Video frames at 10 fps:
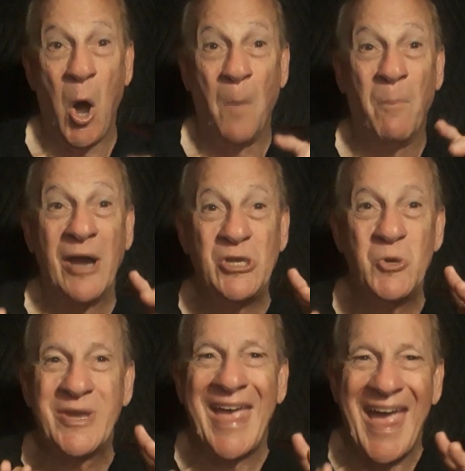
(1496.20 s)
But
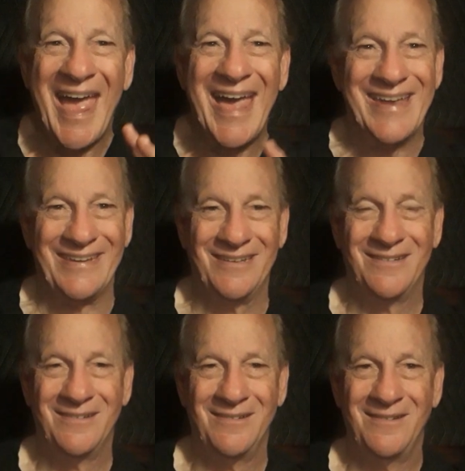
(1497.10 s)
you can
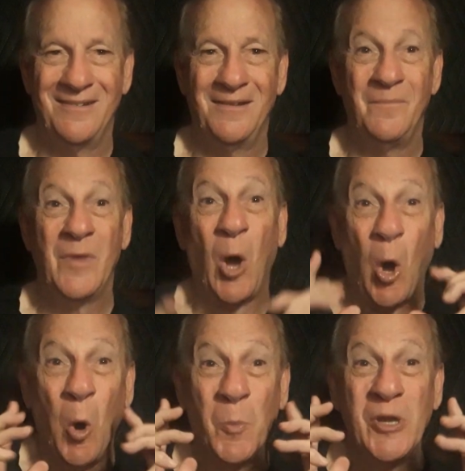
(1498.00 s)

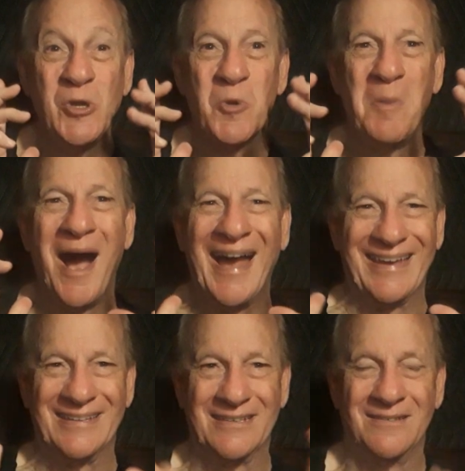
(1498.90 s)
open your
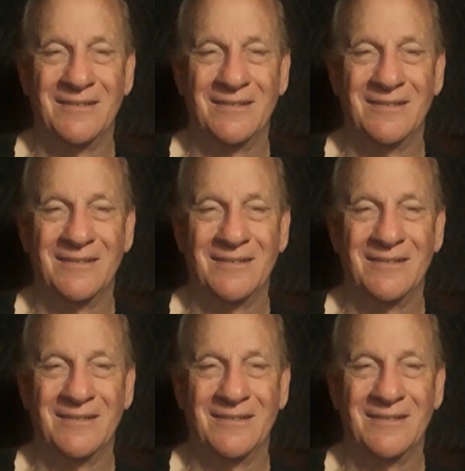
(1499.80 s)
mind.